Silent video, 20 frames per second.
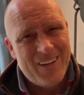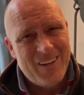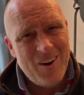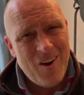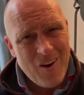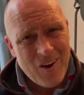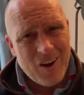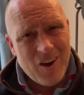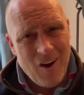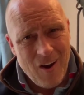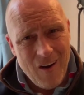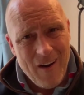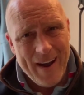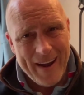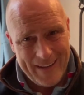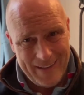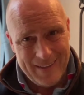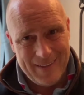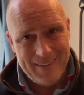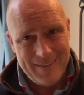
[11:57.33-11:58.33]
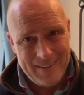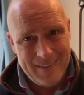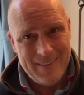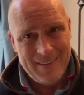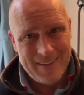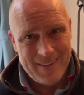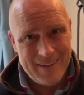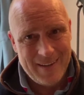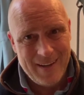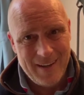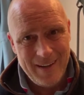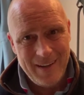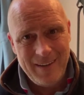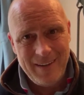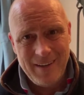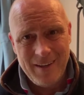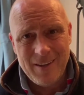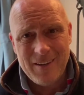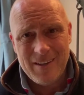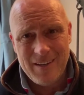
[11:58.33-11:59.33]
Not kind, you know?
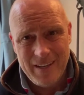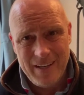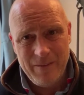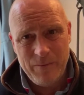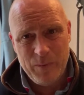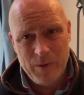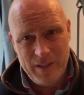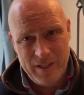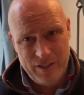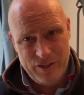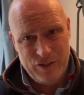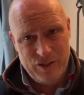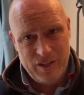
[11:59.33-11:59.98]
You got to live with this